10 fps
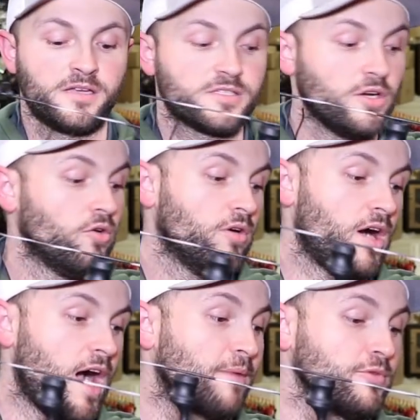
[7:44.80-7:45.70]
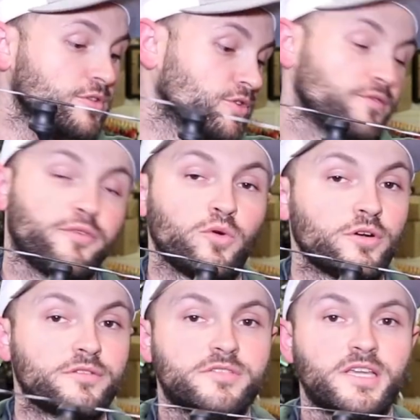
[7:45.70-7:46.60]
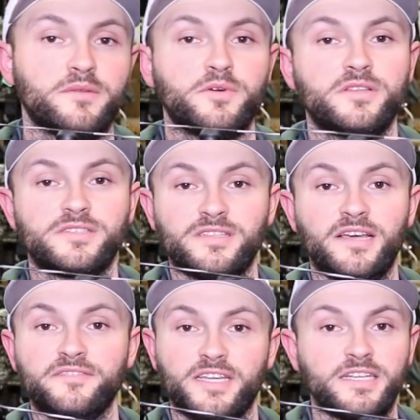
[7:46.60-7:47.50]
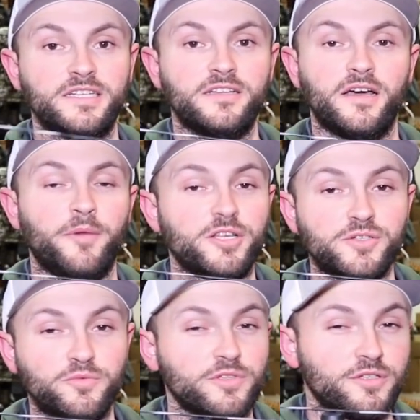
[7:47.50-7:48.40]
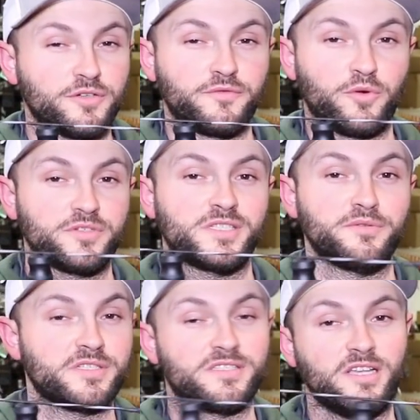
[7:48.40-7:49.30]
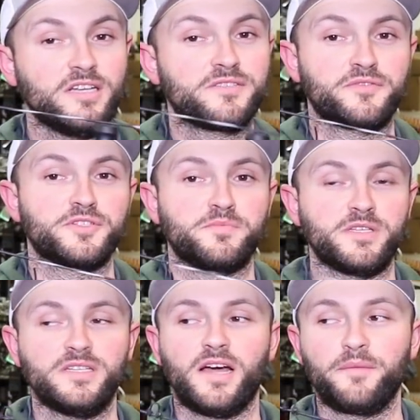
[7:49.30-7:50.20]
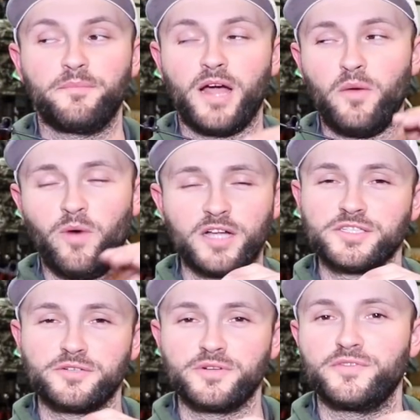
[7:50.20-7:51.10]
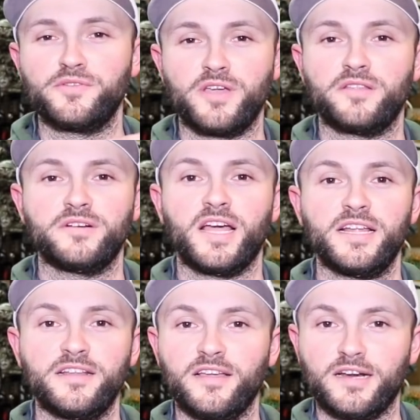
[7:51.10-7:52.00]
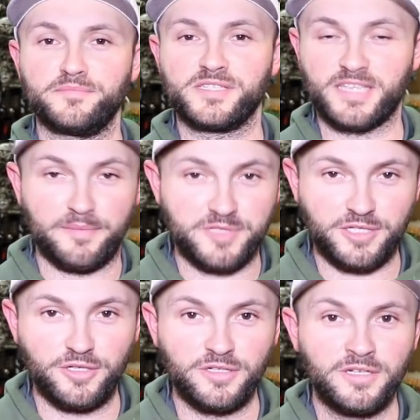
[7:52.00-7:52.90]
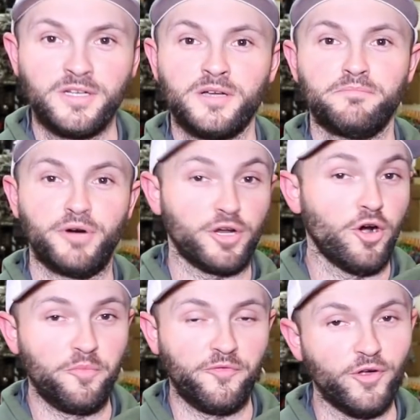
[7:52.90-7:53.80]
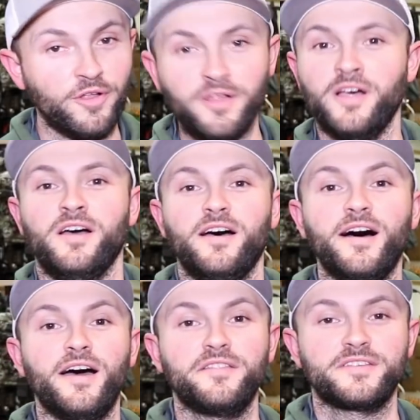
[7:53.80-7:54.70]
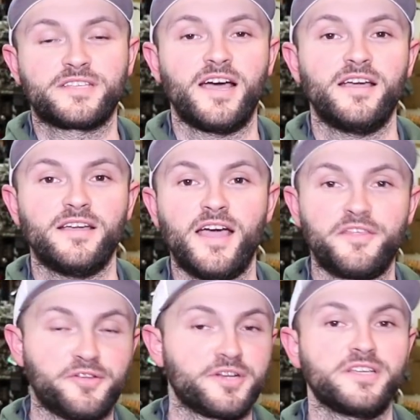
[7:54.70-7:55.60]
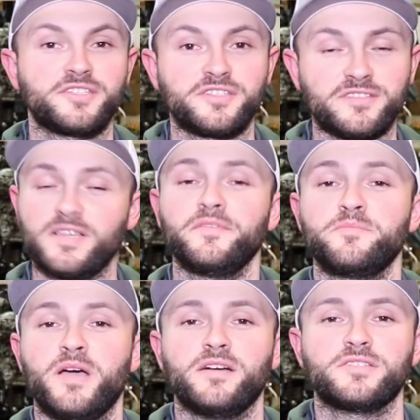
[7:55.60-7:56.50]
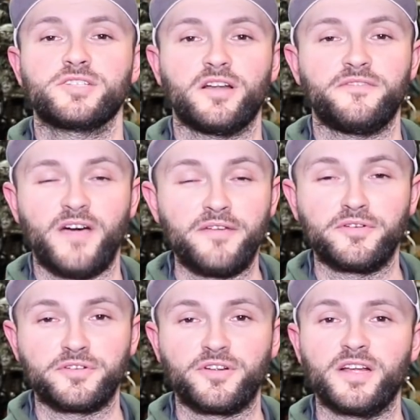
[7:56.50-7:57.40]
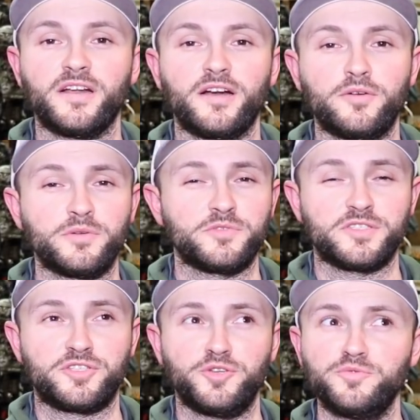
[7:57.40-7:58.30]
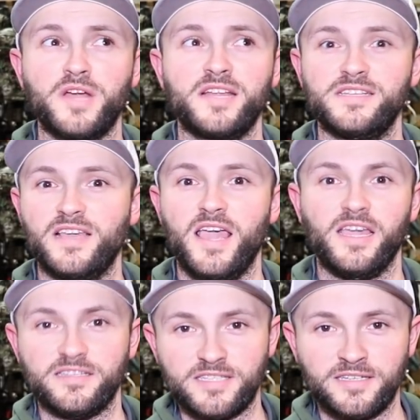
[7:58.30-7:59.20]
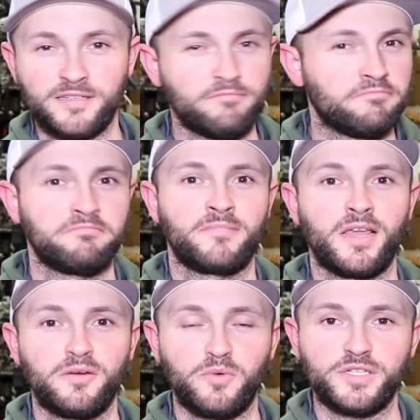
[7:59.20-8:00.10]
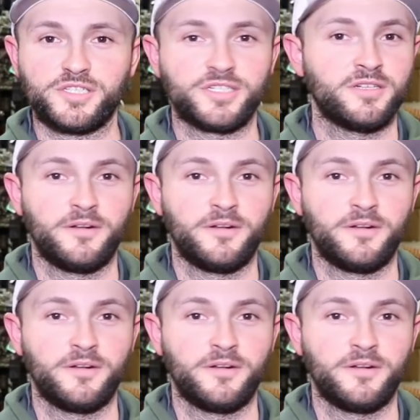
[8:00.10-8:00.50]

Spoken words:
So I'm really looking forward to getting one of these in left-handed. I'm also really looking forward to see what this does for speed. I watched a review the other night and I'm skeptical, but hopeful. This guy at 30 inches and 70 pounds, he shot a 500 grain arrow and it was 298, which